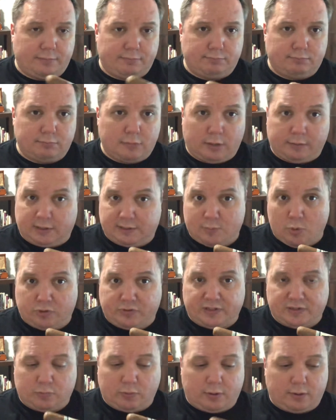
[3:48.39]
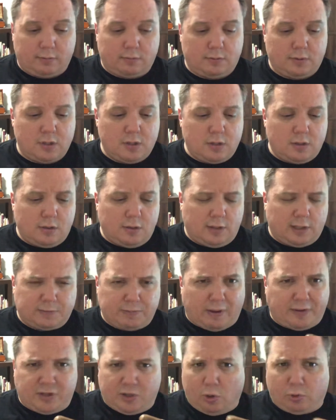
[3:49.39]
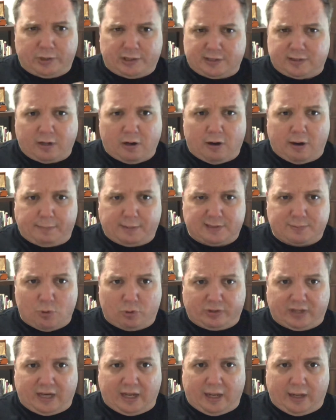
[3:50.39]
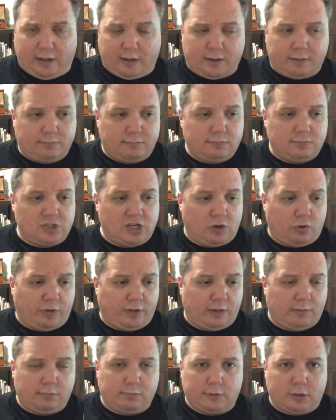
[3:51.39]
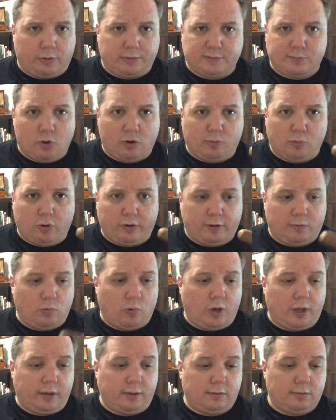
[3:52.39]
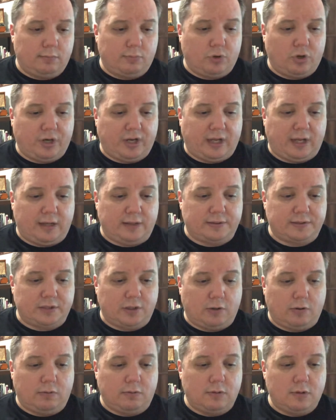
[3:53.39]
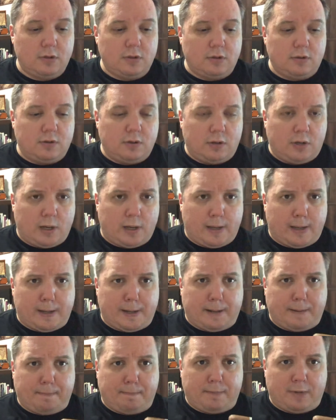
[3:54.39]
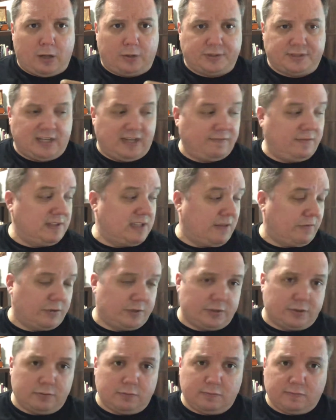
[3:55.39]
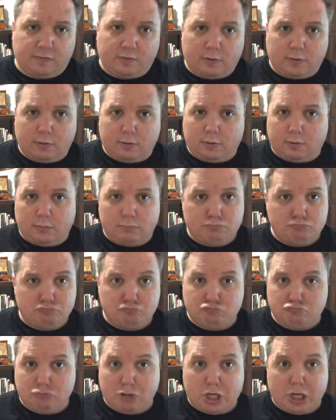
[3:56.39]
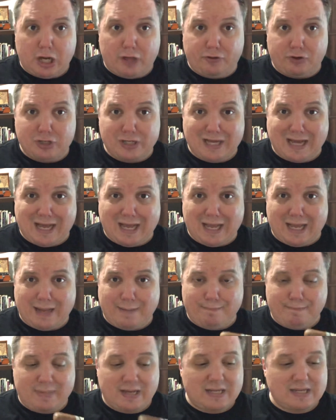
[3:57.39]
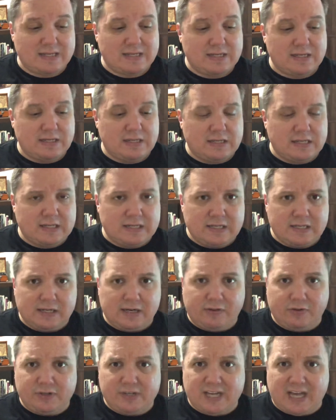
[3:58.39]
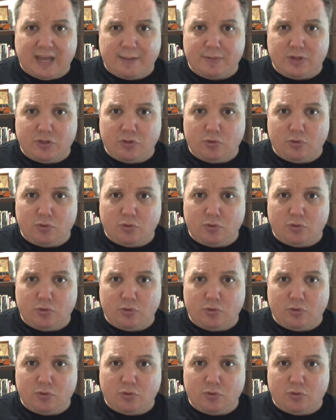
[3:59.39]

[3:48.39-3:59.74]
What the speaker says: gonna smoke this one. It's probably the only cigar I'm gonna smoke today. I generally don't smoke more than one per day, so I'll save these other two for another time in the